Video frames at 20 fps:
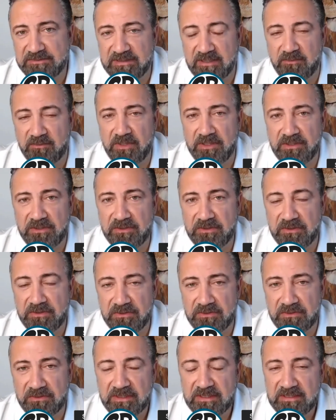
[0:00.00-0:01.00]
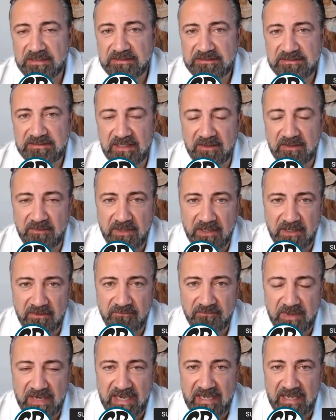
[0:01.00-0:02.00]
someone who some
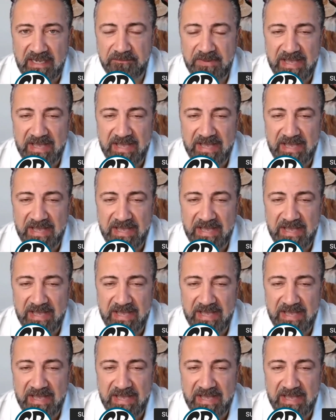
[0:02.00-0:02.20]
of my